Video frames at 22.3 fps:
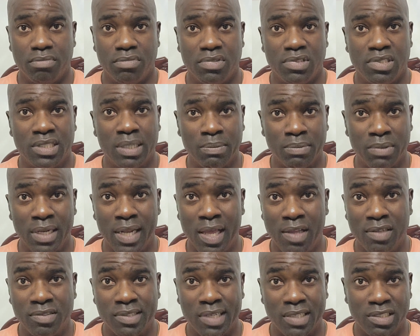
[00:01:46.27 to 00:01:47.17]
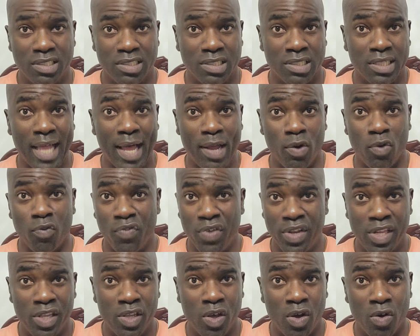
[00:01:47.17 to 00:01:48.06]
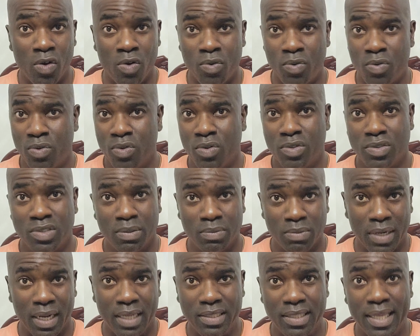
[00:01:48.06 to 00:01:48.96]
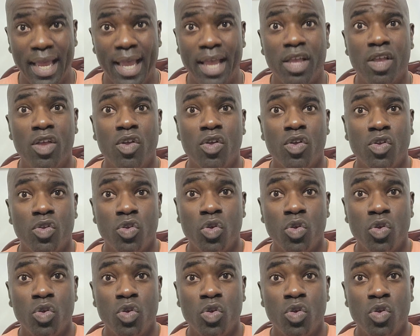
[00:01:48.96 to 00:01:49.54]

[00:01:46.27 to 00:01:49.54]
something else such as Claro Video, something like that.